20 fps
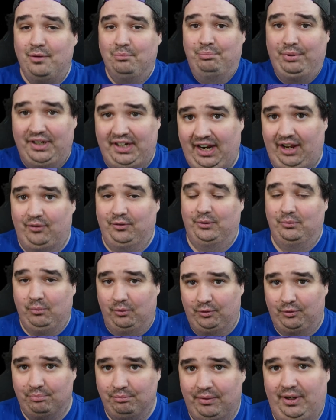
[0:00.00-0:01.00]
Big howdy,
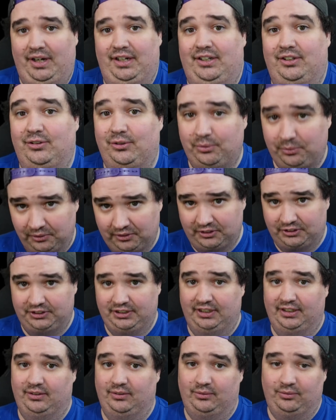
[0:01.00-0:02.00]
welcome back to the
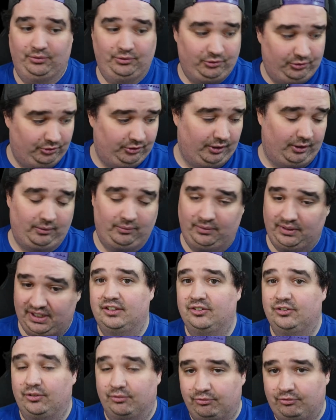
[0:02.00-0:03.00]
channel. So,
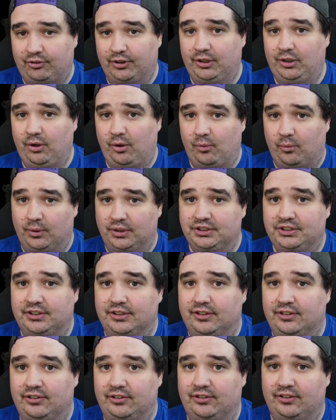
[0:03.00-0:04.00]
some frequent
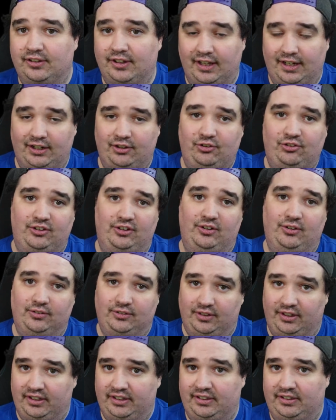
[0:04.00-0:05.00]
questions that I see
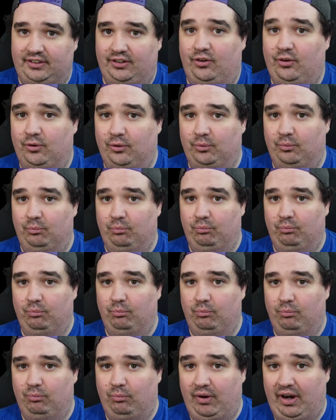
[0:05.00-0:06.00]
online are,
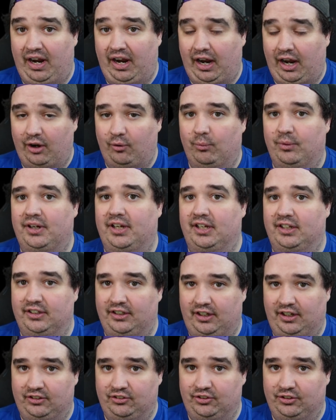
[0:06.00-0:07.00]
how do I get into
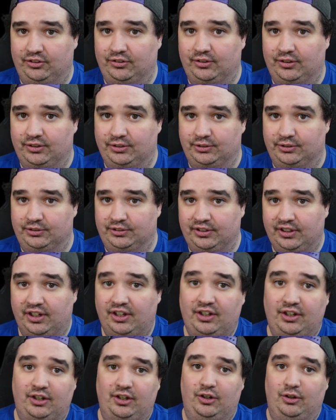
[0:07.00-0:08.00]
content creation?
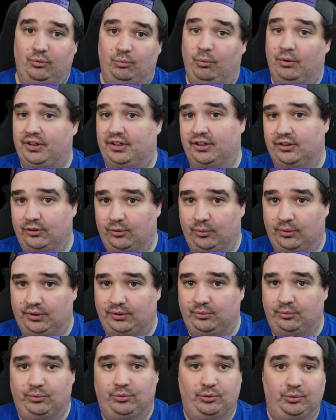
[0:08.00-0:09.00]
What gear do I
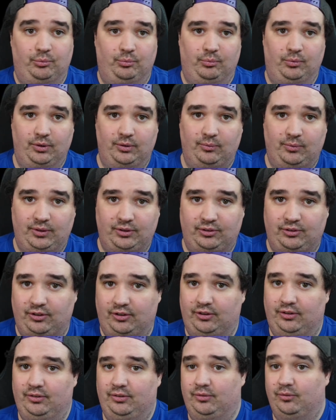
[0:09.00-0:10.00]
use? Where do I
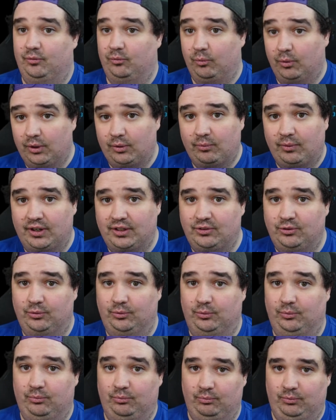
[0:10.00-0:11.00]
start? What do I do?
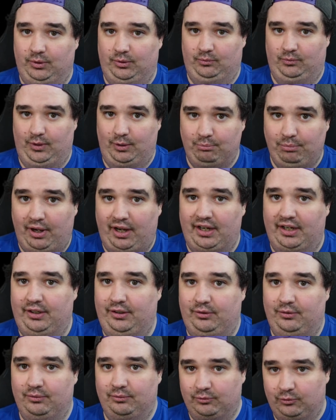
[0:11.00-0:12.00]
What do I buy?
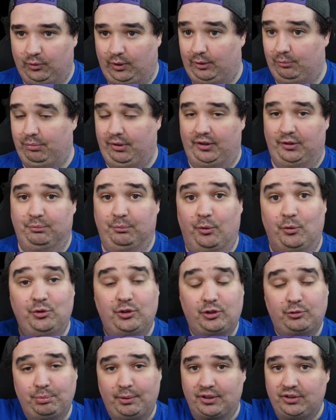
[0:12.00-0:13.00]
Do I buy the most
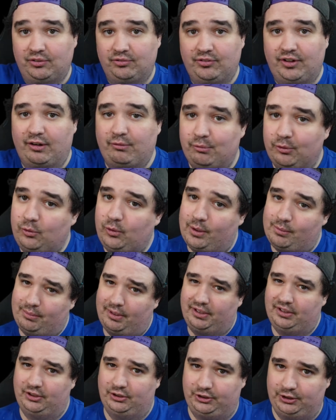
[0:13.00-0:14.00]
expensive camera? Do I
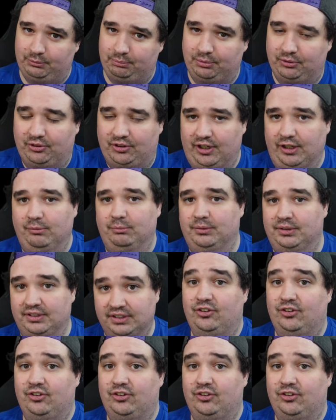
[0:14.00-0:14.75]
buy the cheapest camera?